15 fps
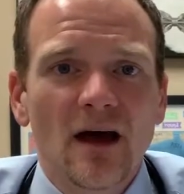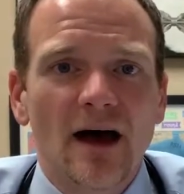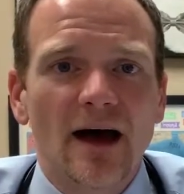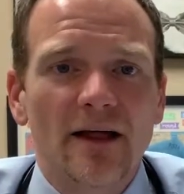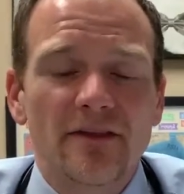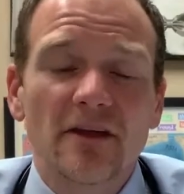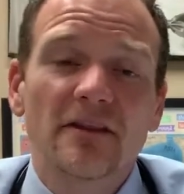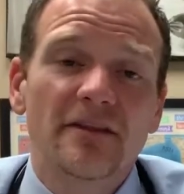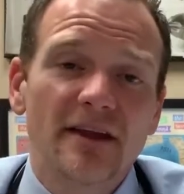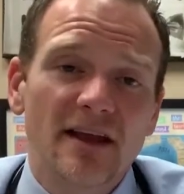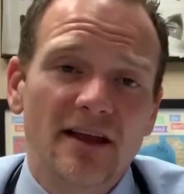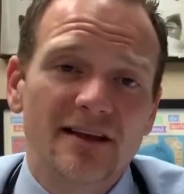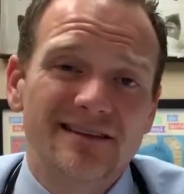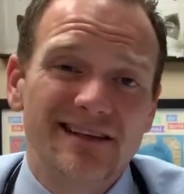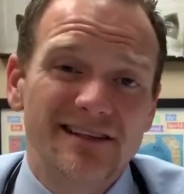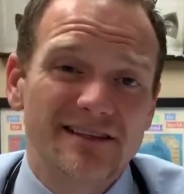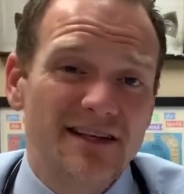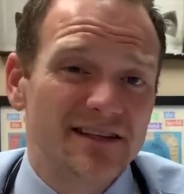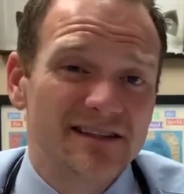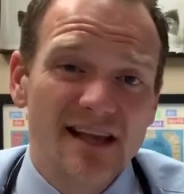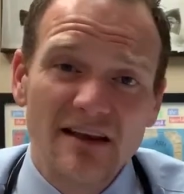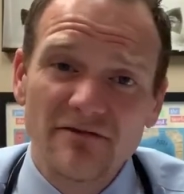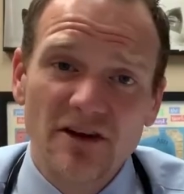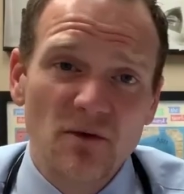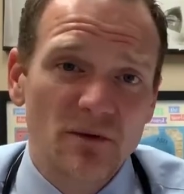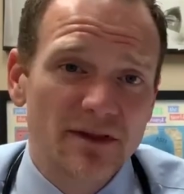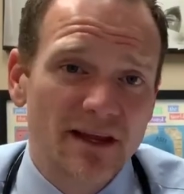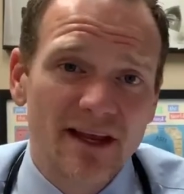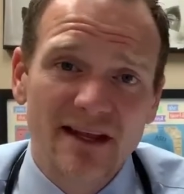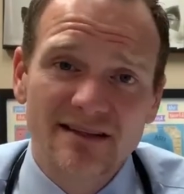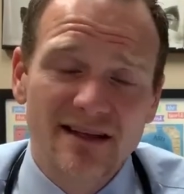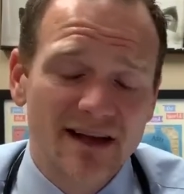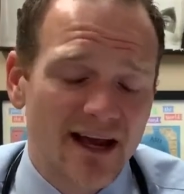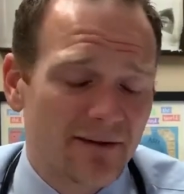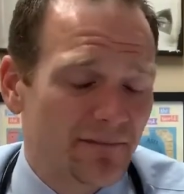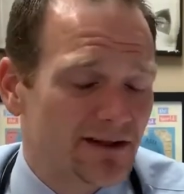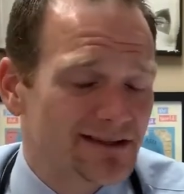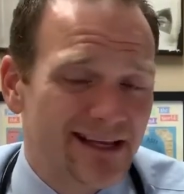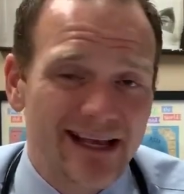The other thing is just safety with the kids at 9 months.